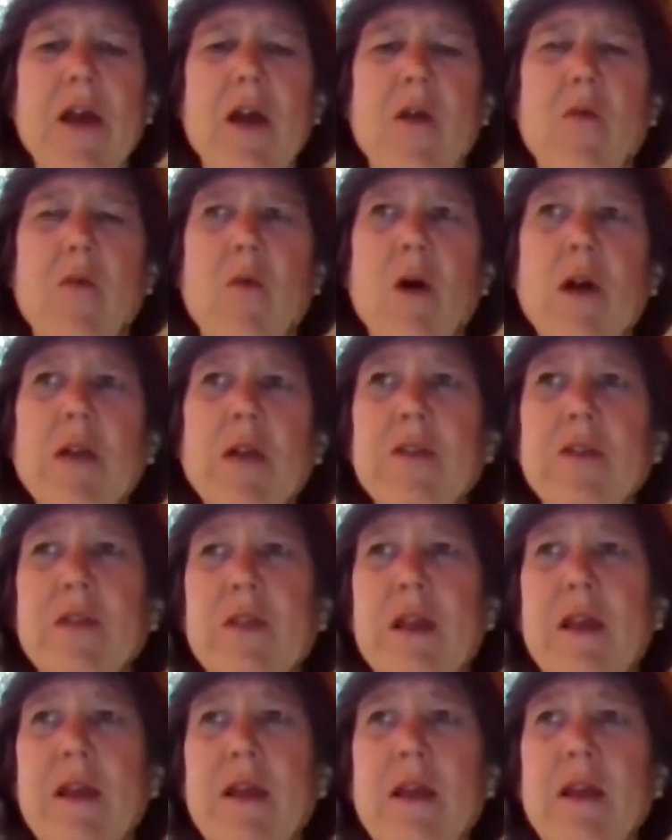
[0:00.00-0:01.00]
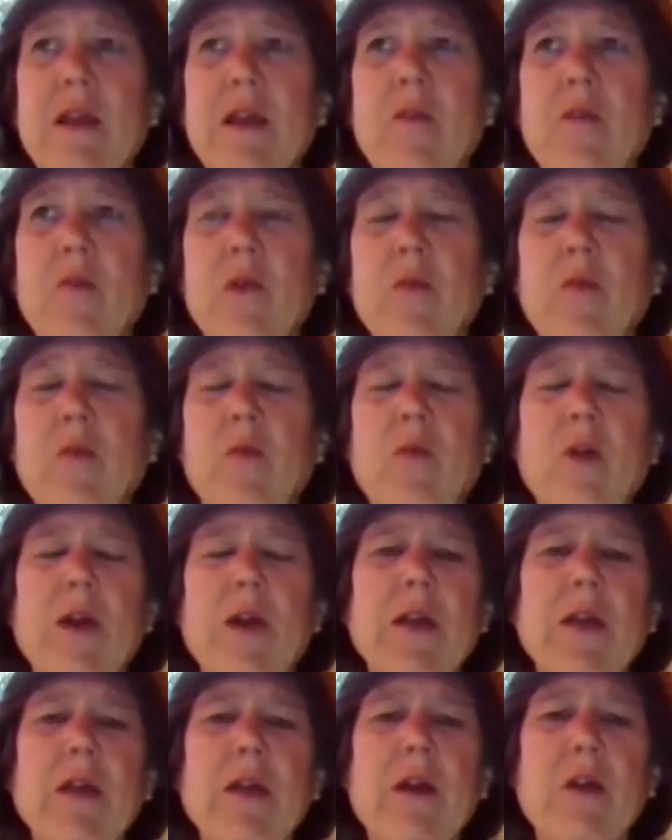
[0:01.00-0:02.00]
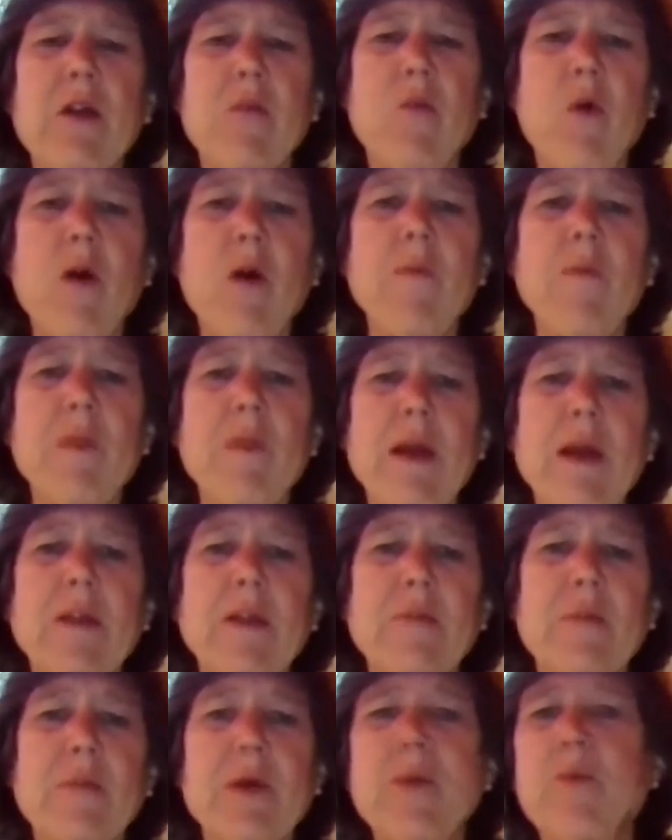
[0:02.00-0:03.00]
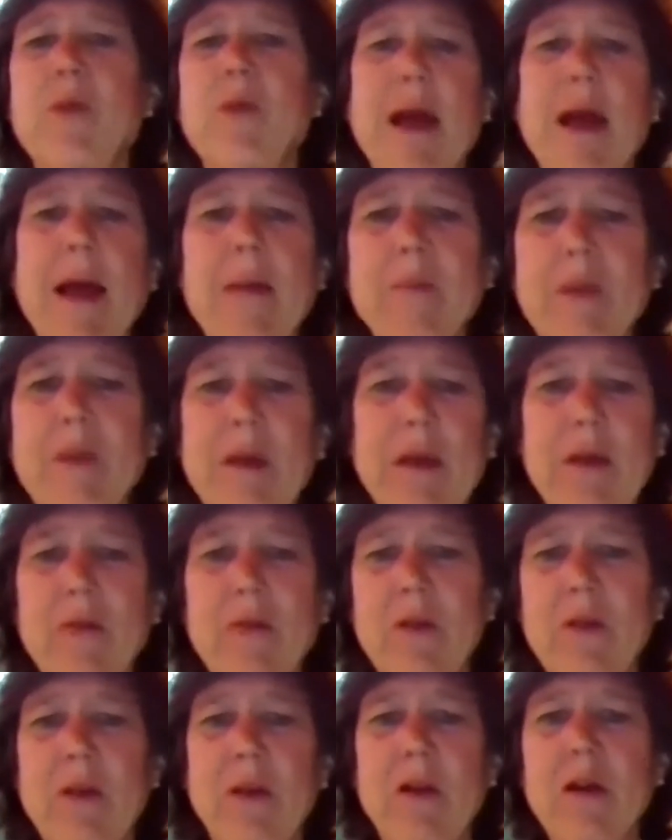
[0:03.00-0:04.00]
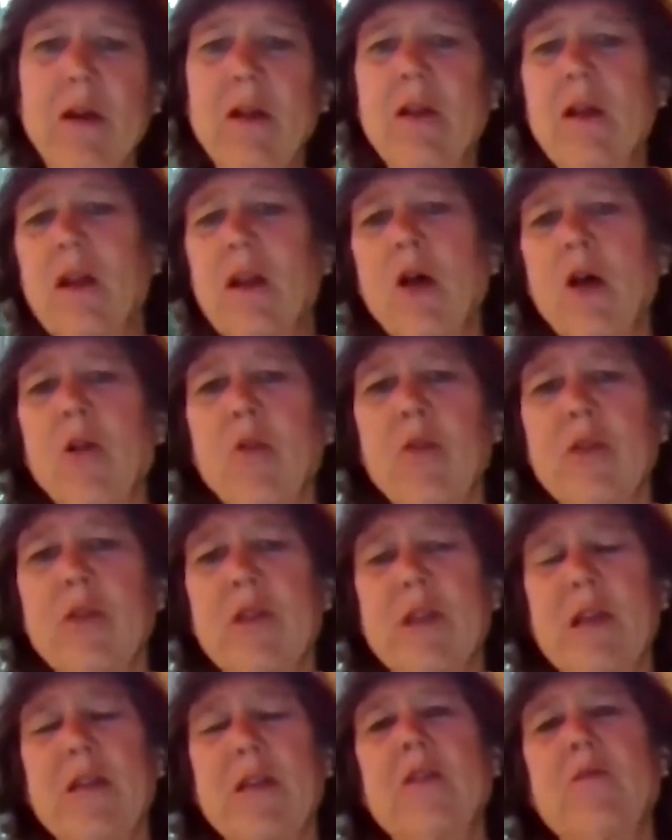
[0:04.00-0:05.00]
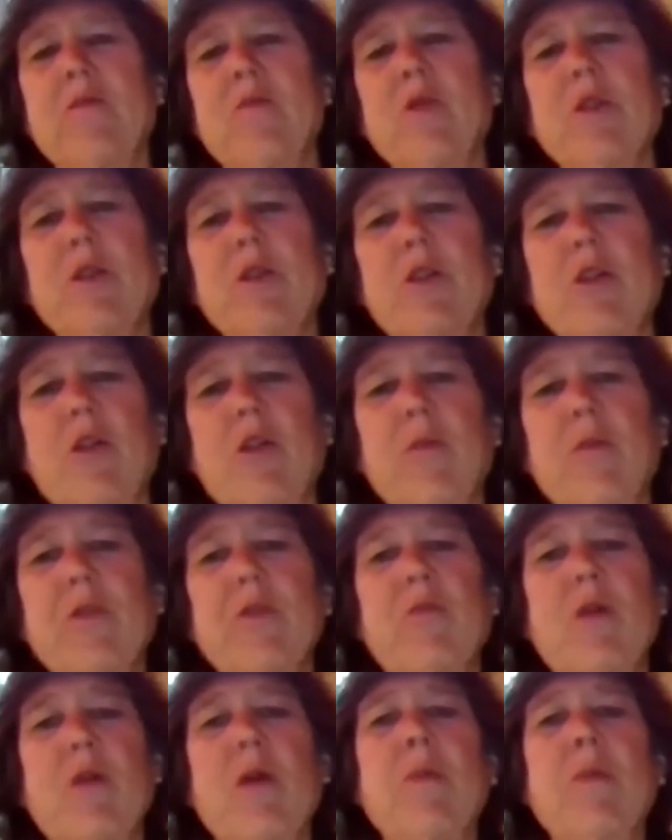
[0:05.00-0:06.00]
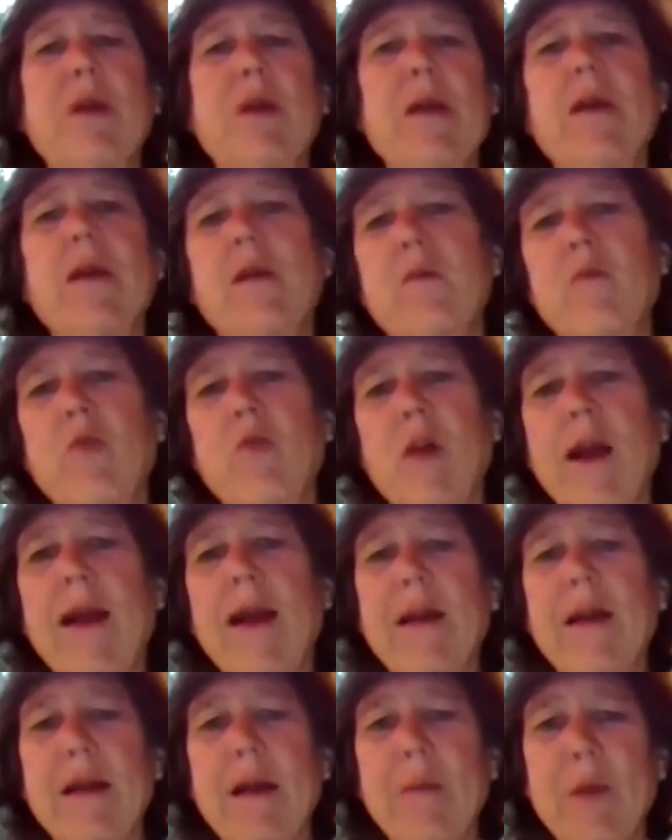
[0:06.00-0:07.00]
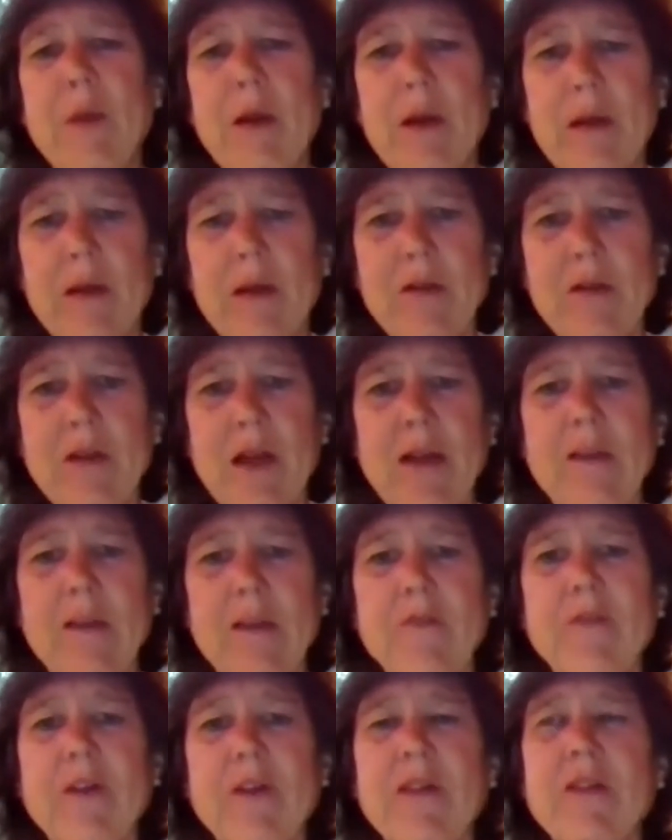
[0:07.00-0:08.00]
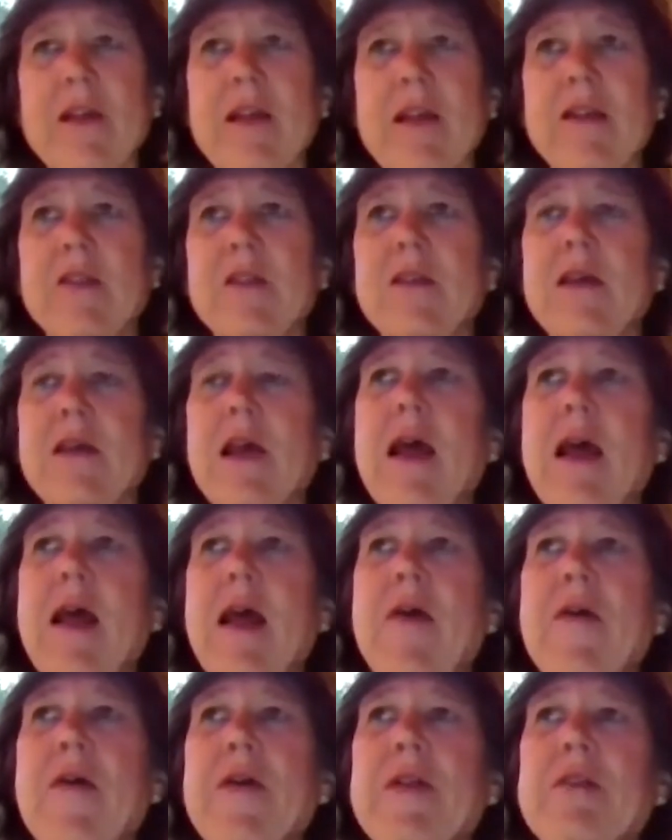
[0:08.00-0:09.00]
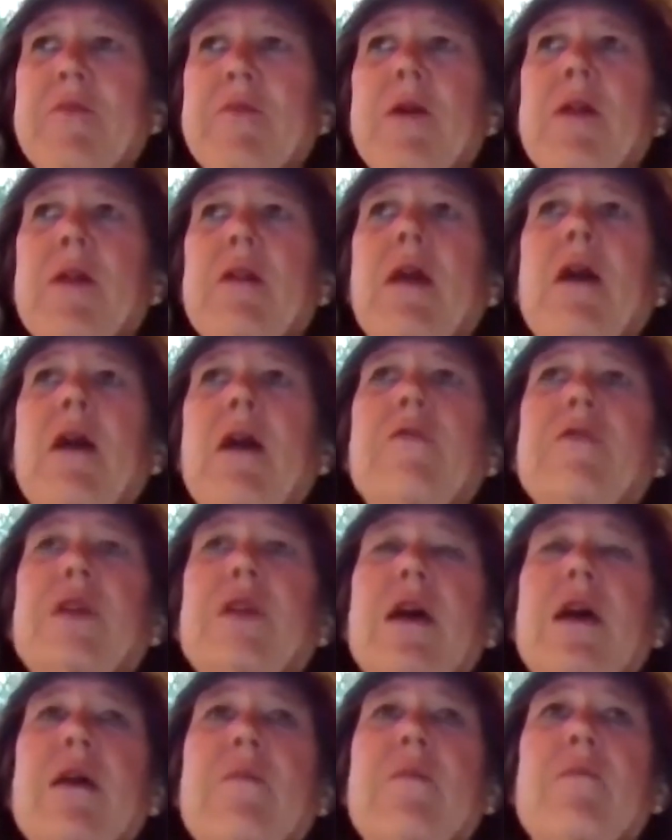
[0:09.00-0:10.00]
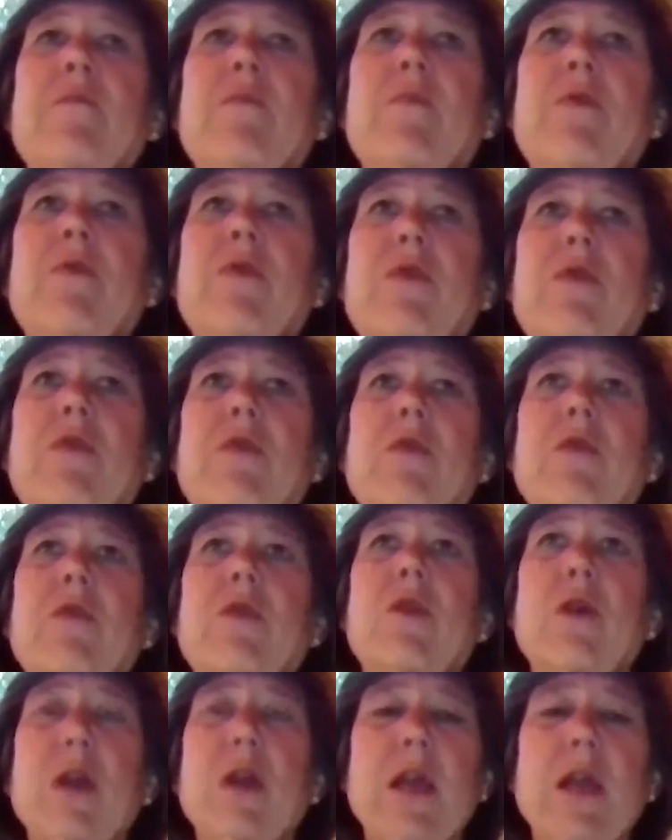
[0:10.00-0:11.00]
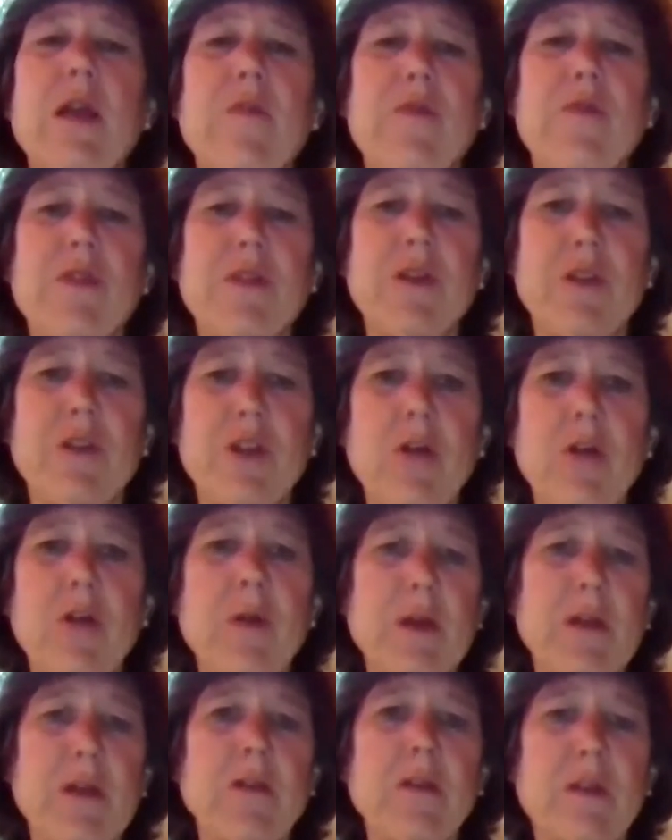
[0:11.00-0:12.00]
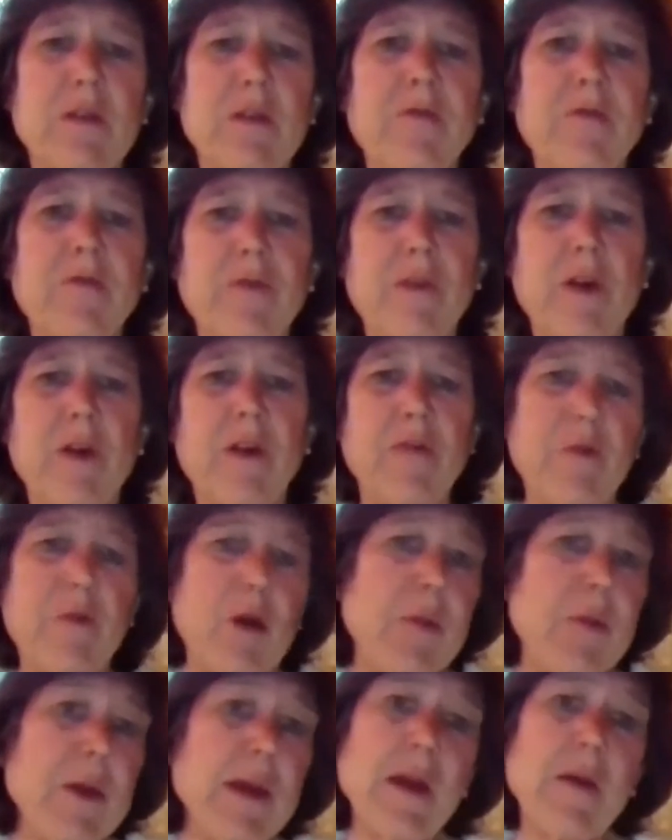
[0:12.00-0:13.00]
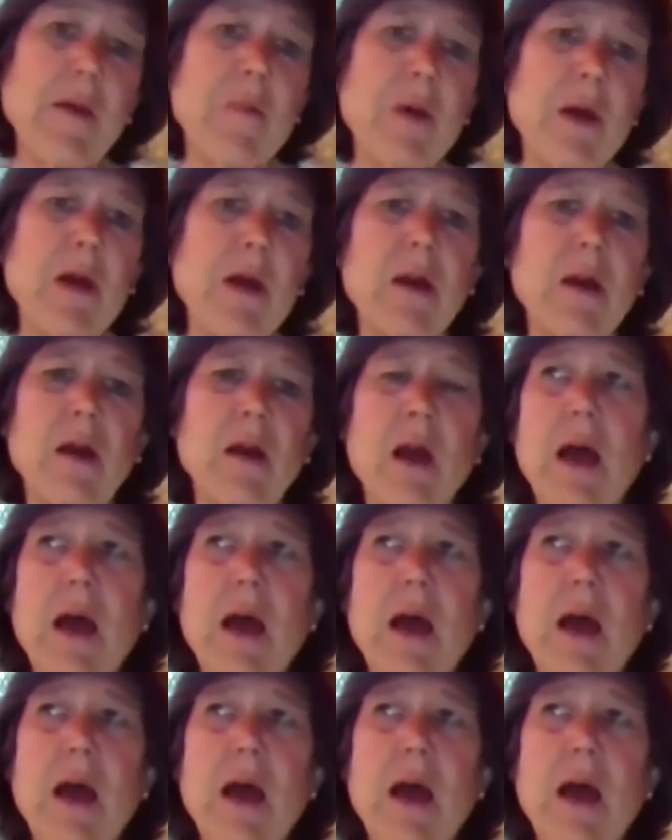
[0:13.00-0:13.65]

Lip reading: was that, you know, we were working a lot on what makes people happy in the colloquial sense and what determines well-being in a more academic and scientific sense, and spent a lot of time looking at the determinants of well-being among,